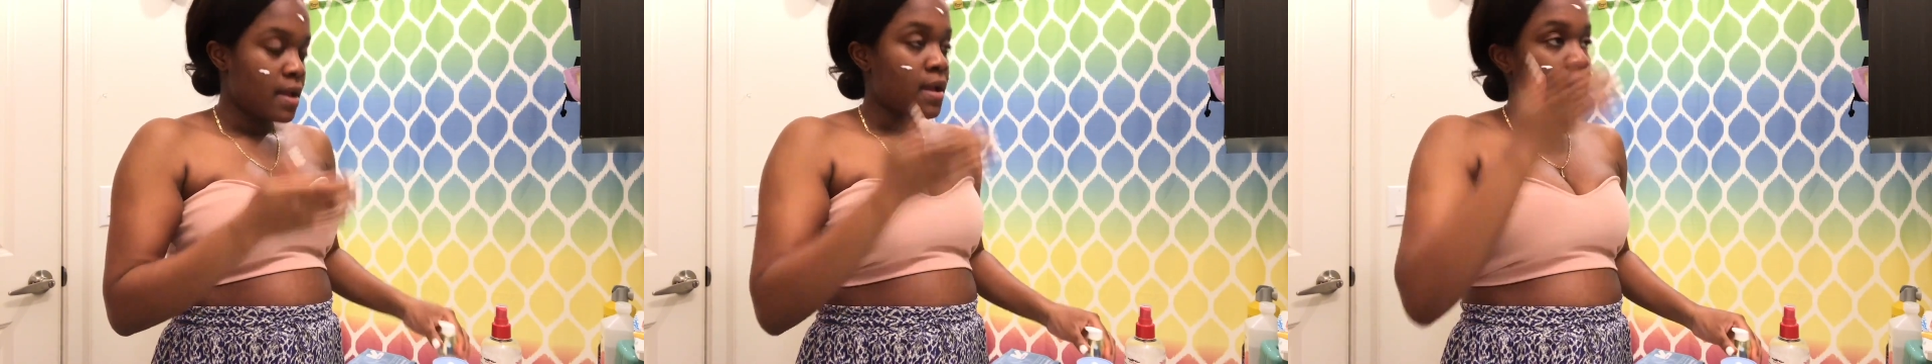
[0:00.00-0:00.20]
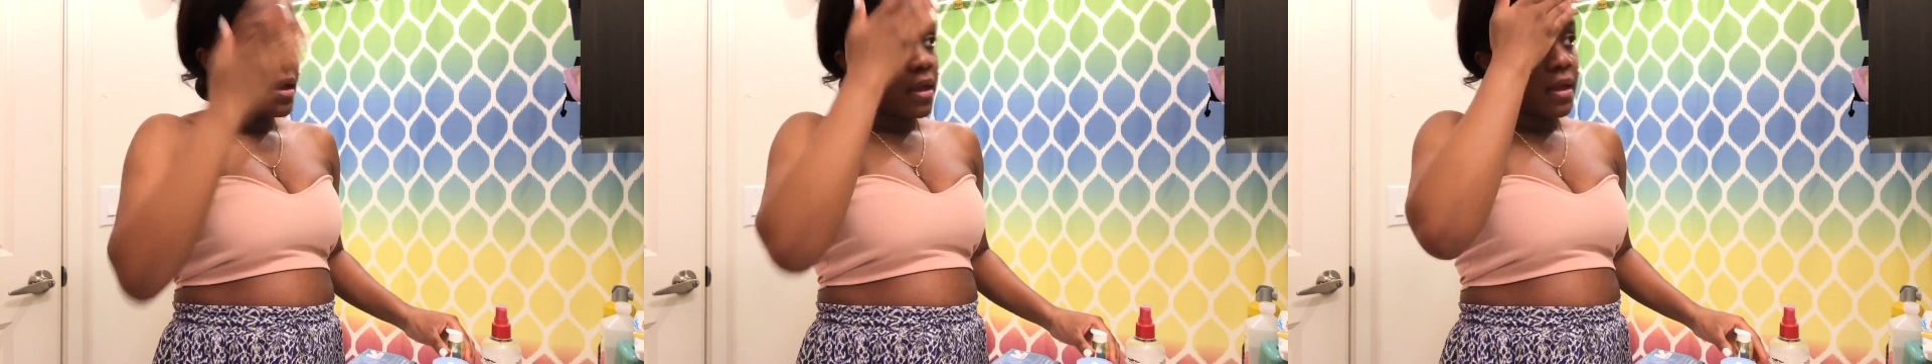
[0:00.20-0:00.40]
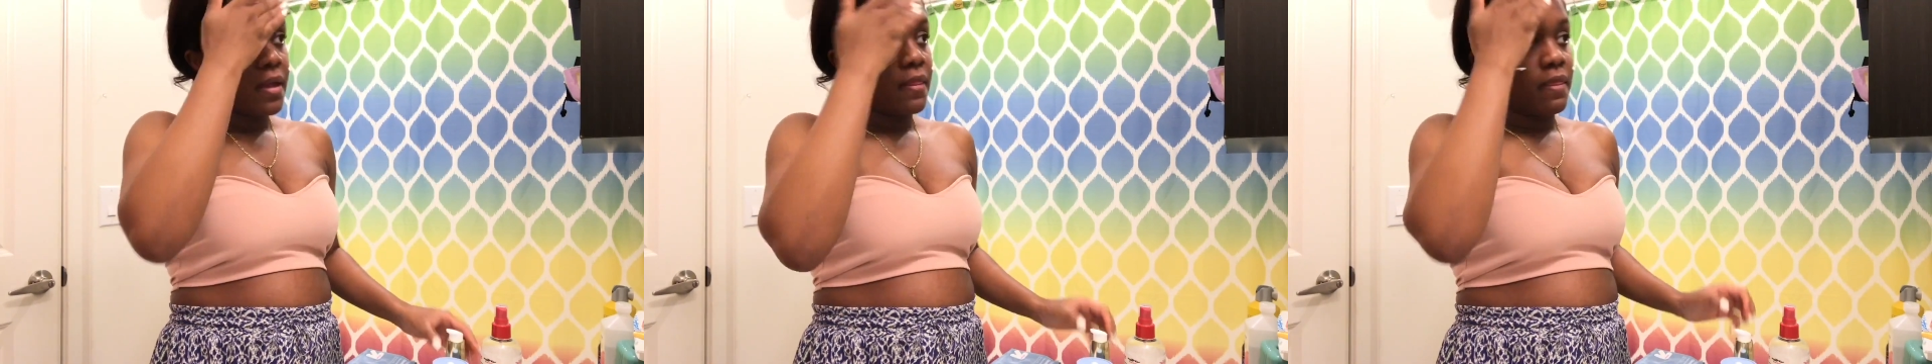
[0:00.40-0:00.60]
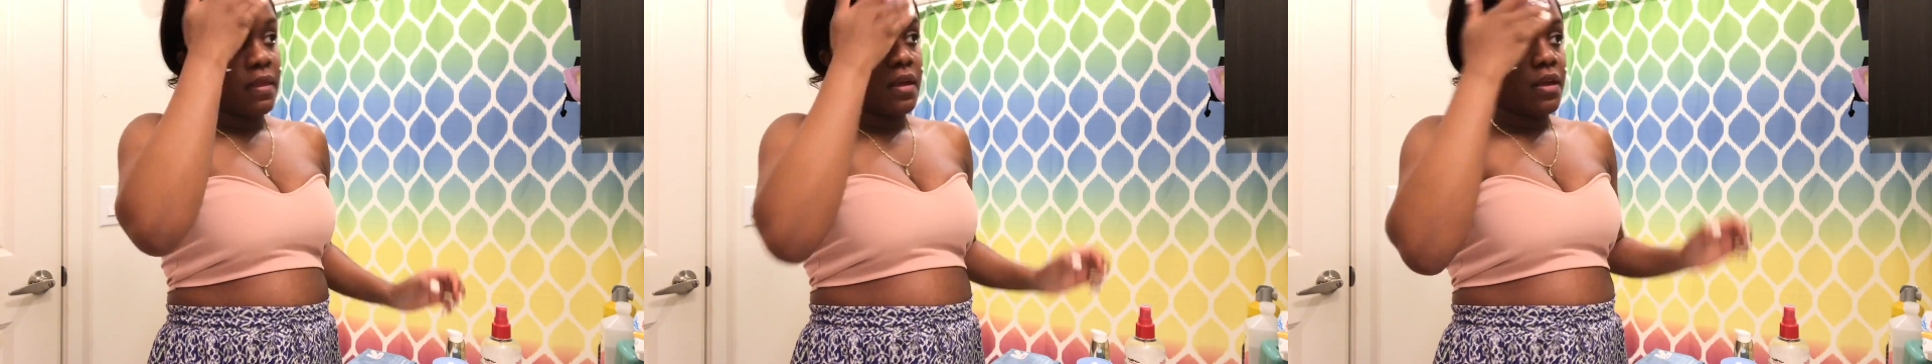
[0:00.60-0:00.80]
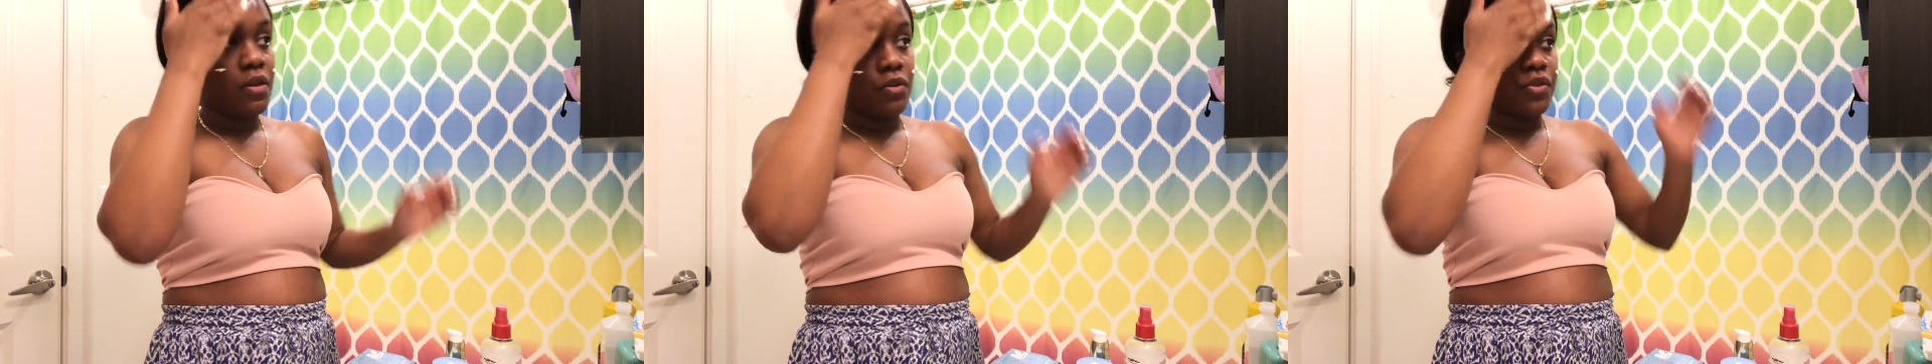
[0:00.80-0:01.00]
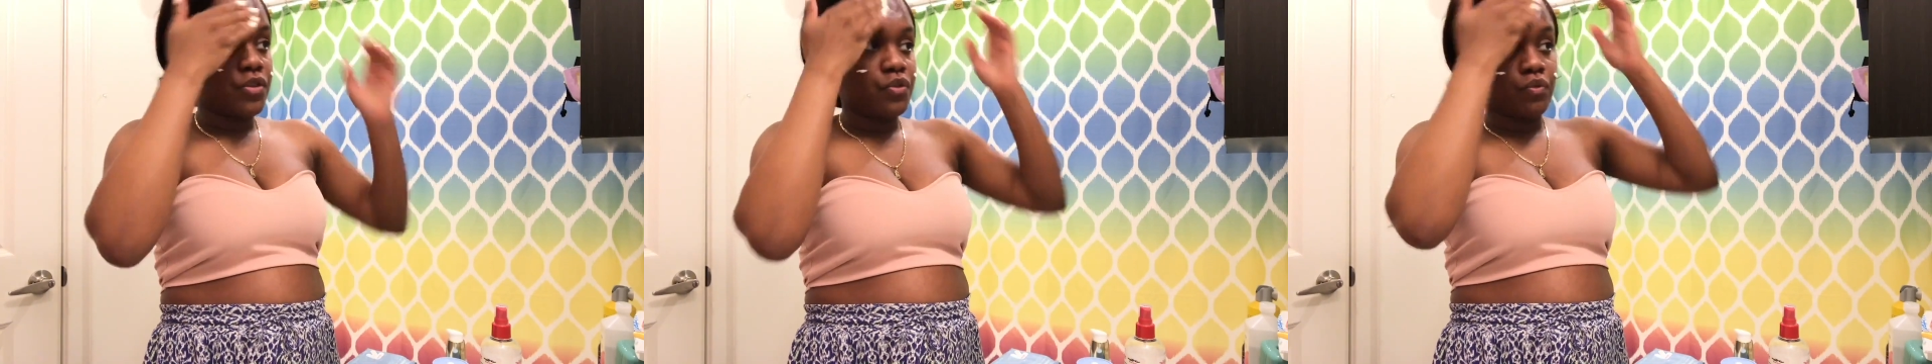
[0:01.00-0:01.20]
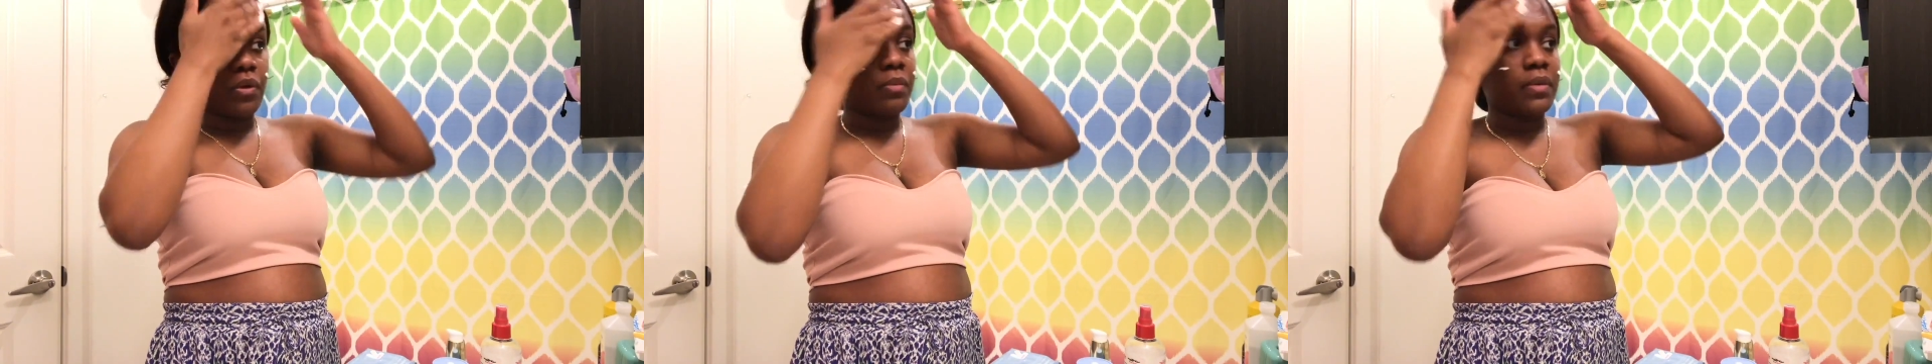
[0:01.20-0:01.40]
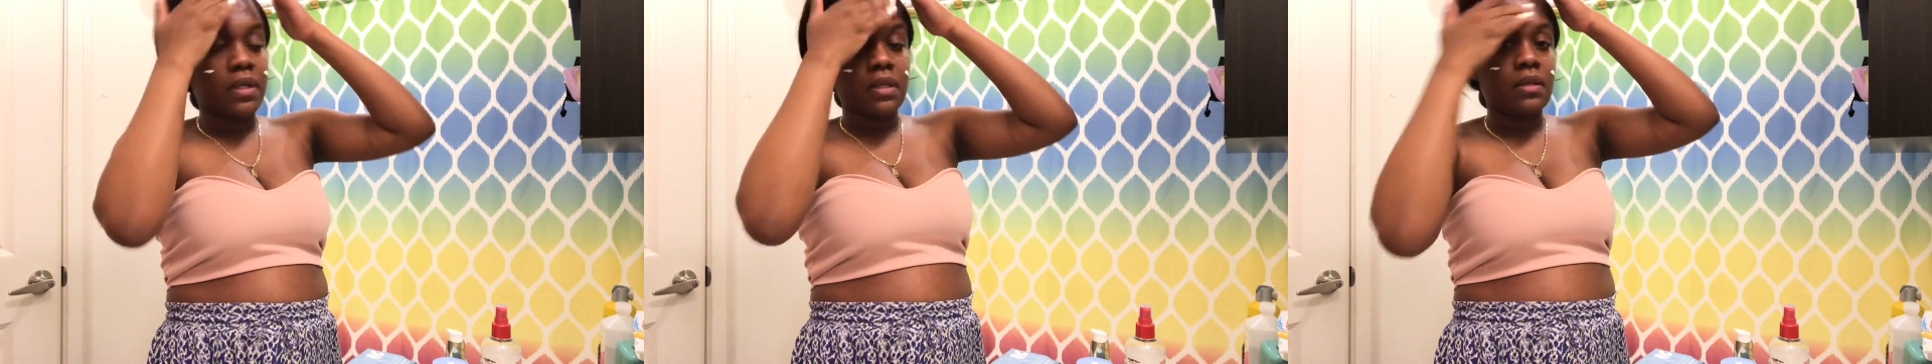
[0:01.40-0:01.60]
and then you just rub it